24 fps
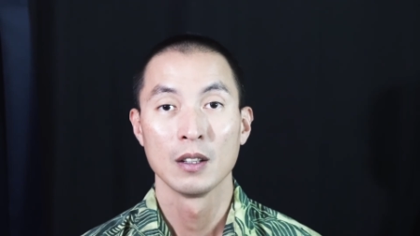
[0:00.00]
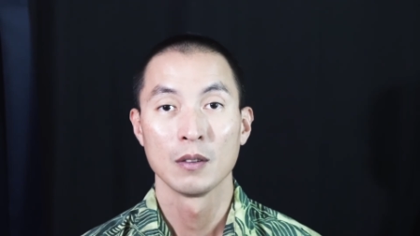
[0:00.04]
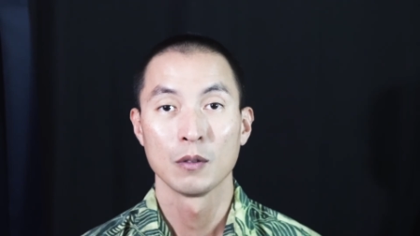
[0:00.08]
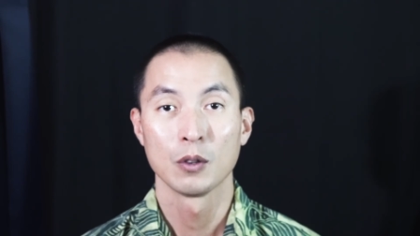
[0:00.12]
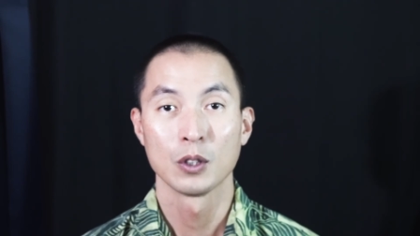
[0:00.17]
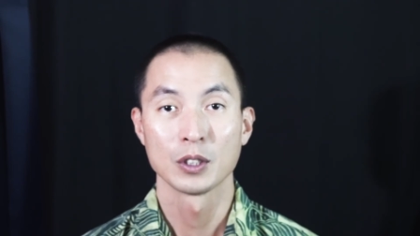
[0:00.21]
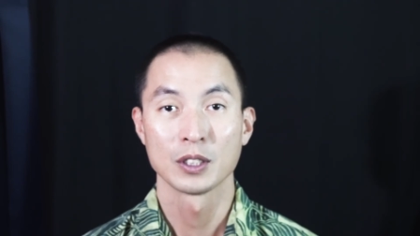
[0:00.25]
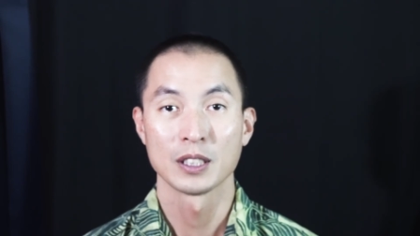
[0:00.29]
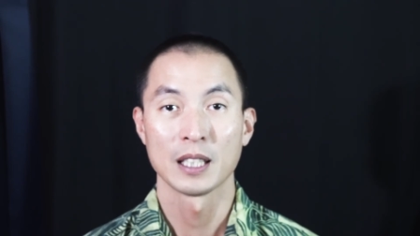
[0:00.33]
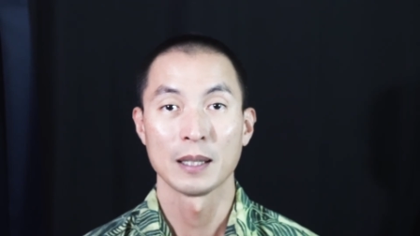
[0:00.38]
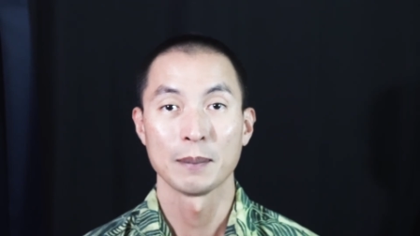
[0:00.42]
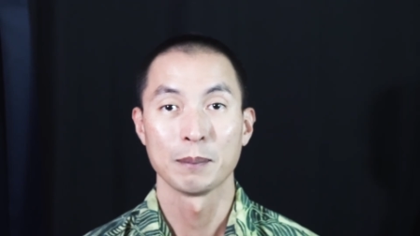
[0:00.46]

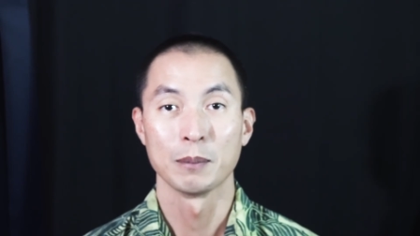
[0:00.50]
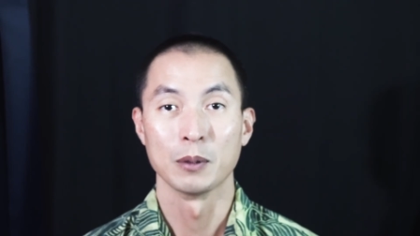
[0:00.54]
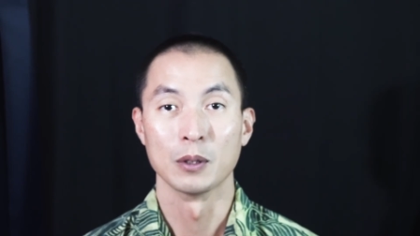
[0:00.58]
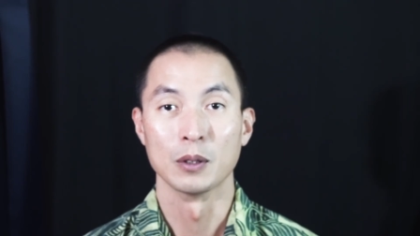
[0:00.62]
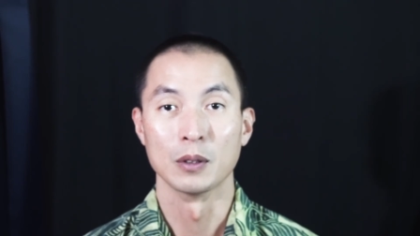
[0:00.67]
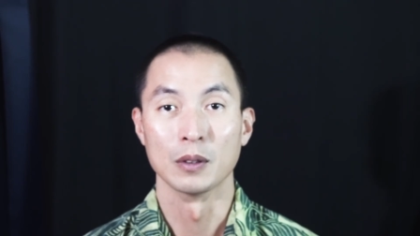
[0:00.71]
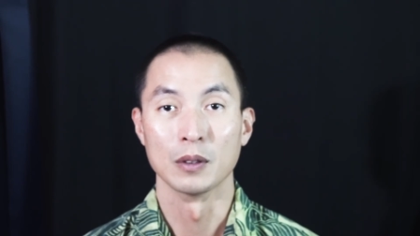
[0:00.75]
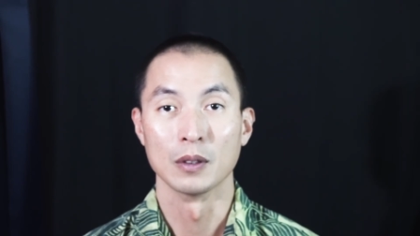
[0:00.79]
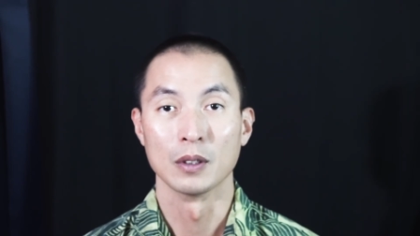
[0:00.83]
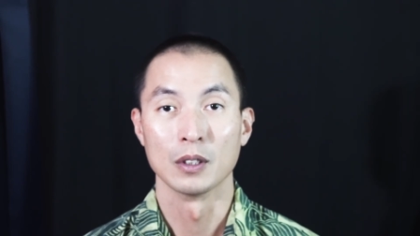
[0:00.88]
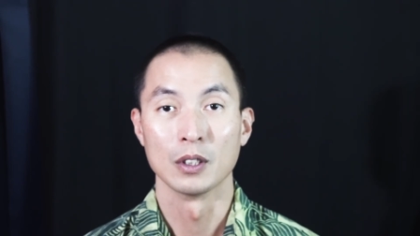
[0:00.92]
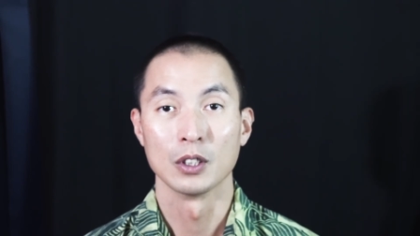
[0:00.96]
For
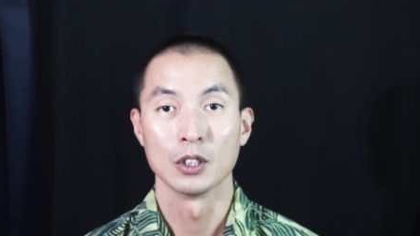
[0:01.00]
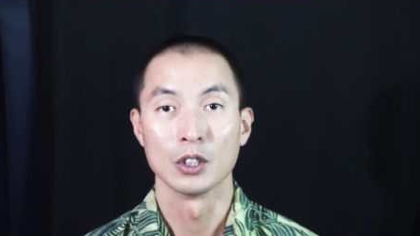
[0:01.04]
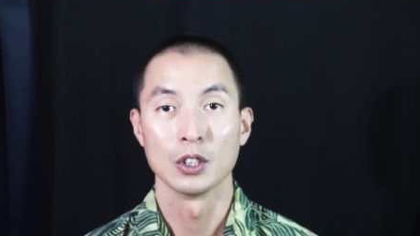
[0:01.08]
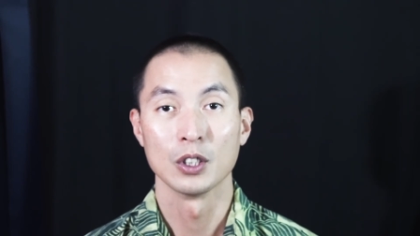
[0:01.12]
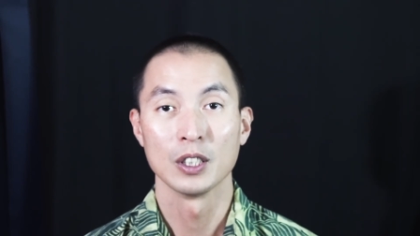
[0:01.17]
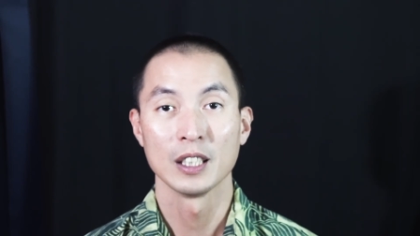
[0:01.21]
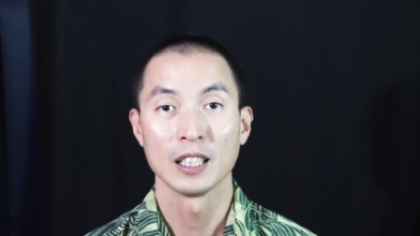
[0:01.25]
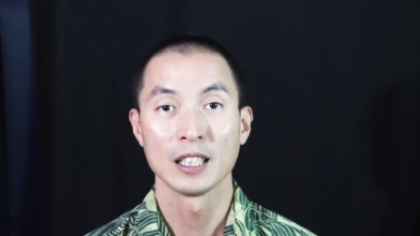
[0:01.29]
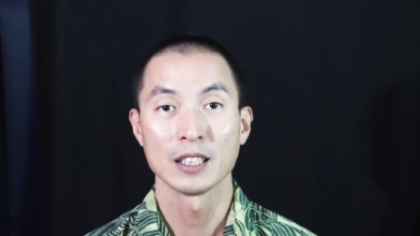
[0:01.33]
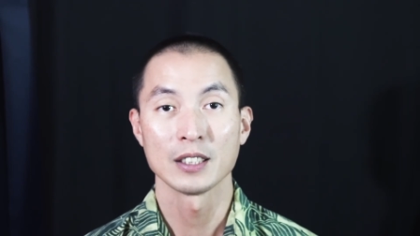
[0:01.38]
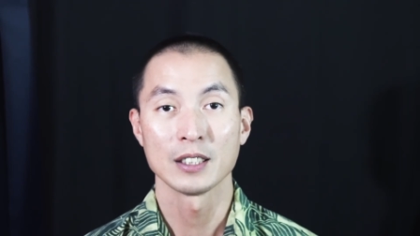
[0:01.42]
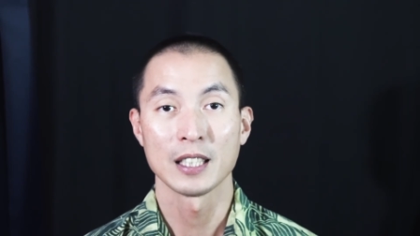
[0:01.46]
example,
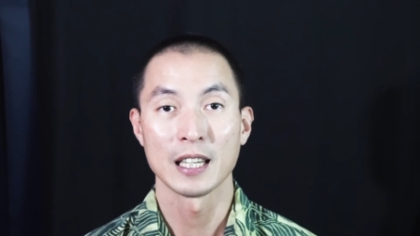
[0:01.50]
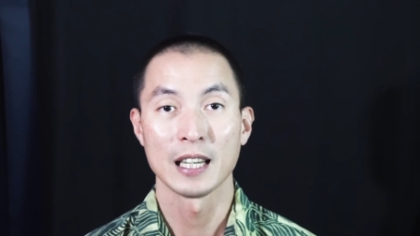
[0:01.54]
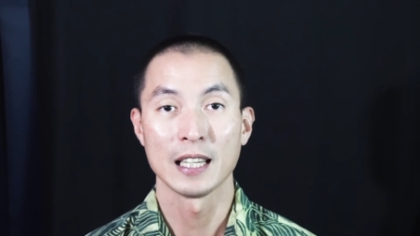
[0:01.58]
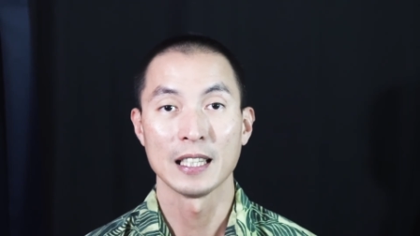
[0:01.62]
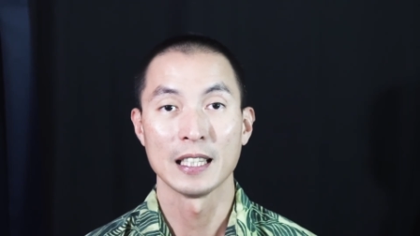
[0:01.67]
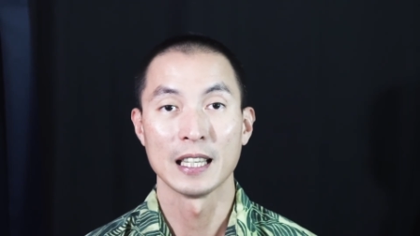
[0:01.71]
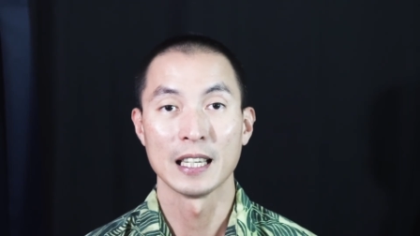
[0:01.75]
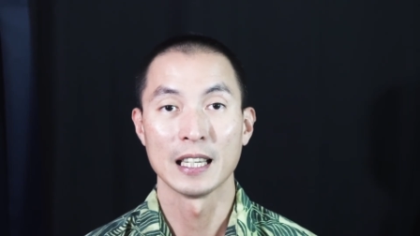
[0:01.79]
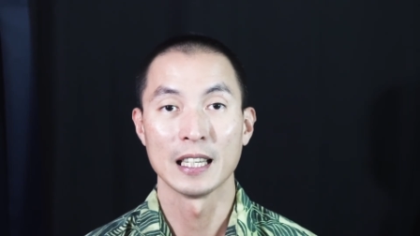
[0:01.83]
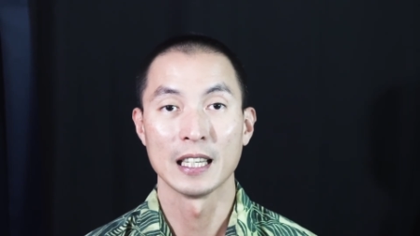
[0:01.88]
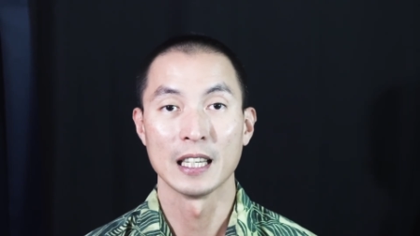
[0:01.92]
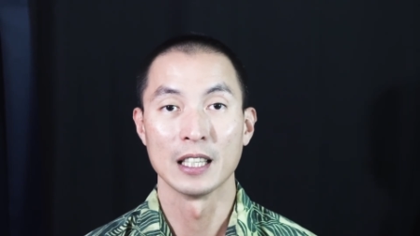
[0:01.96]
during its
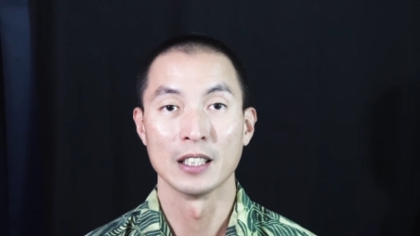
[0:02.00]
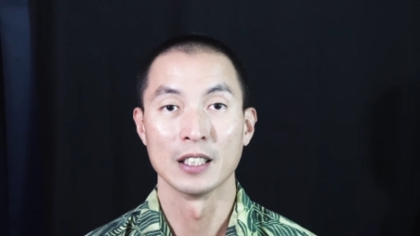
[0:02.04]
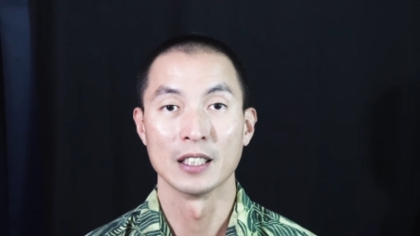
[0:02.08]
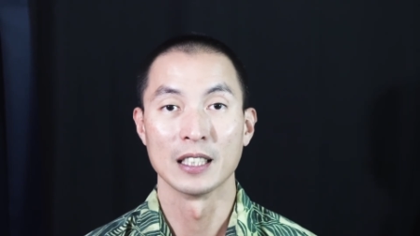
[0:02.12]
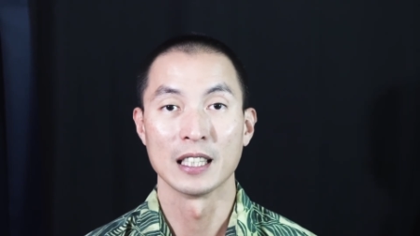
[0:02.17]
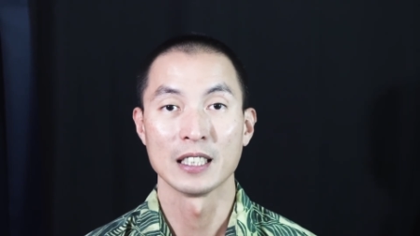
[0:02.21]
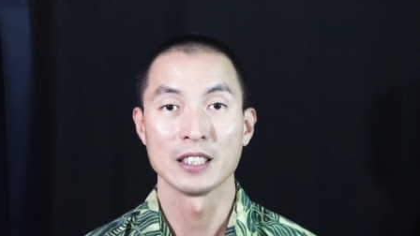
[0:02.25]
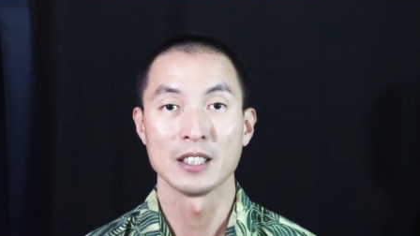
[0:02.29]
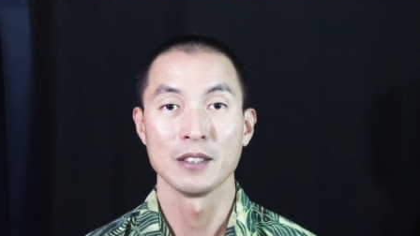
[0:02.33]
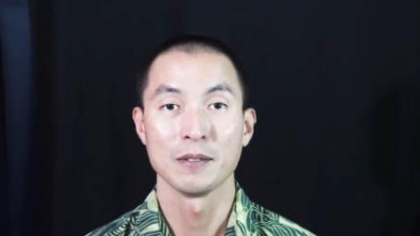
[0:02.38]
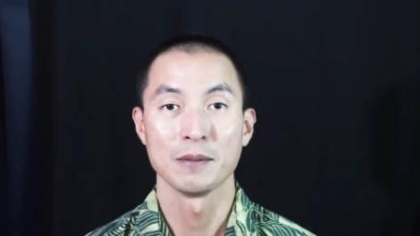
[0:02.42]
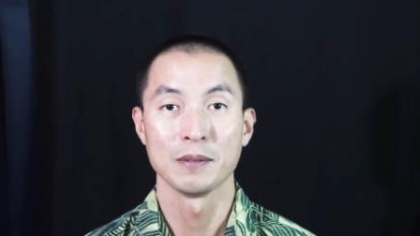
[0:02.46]
heyday in the
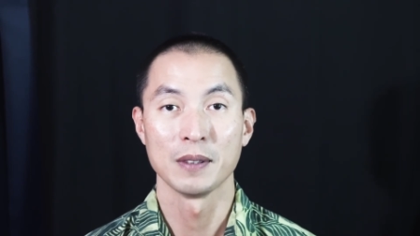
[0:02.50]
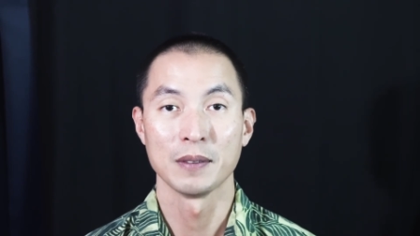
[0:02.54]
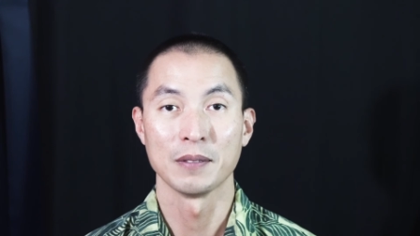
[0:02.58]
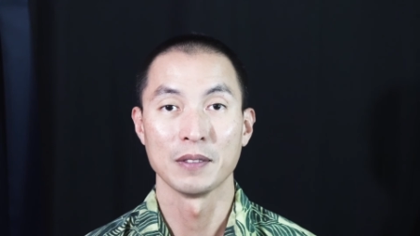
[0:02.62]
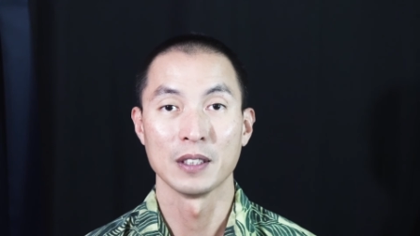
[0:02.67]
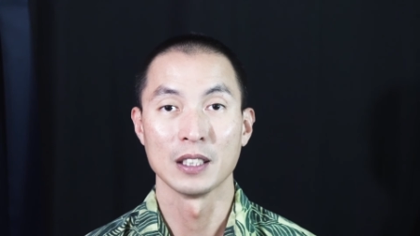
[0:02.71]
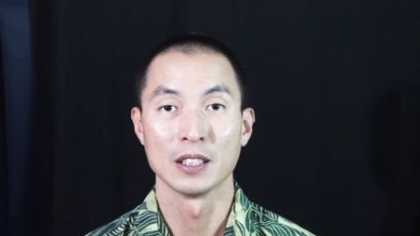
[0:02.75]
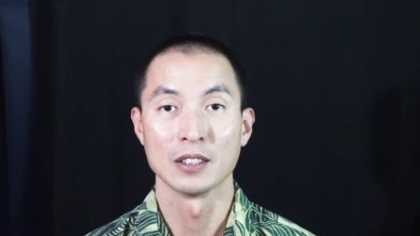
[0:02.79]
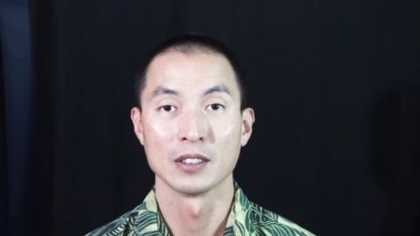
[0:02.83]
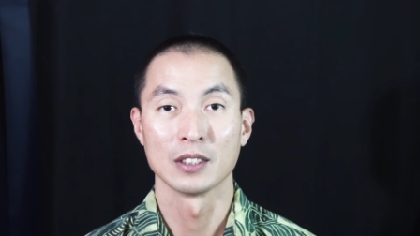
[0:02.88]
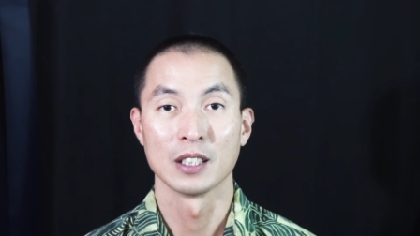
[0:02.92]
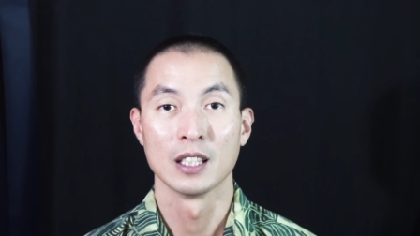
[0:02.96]

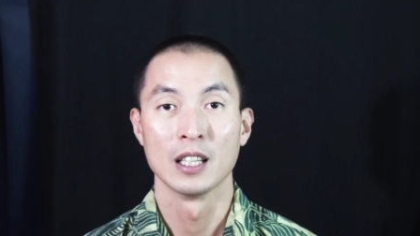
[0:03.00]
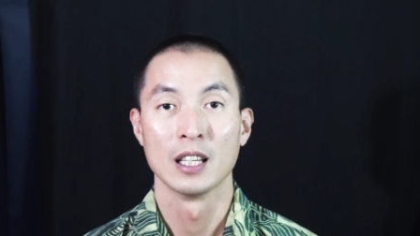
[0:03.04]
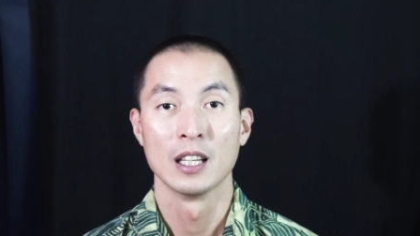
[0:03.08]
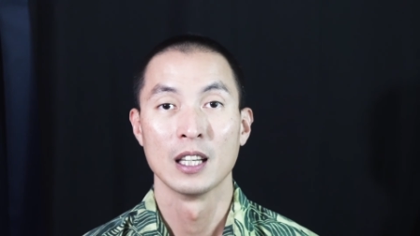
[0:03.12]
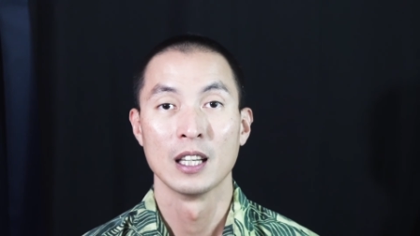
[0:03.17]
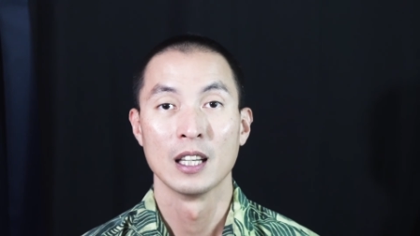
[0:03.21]
1950s,